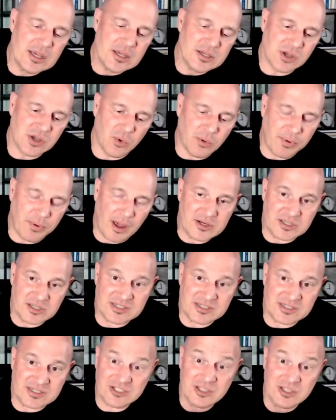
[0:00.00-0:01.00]
So we'll probably
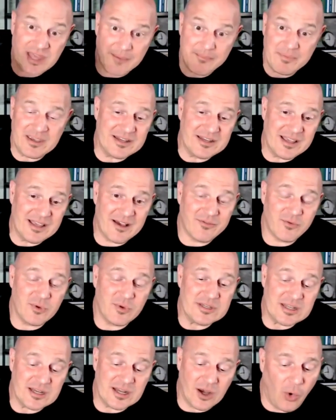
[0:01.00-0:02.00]
just send you that PDF. We
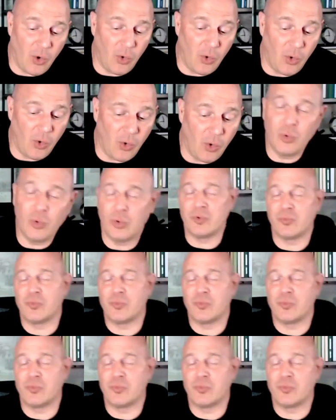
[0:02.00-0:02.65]
did a whole cool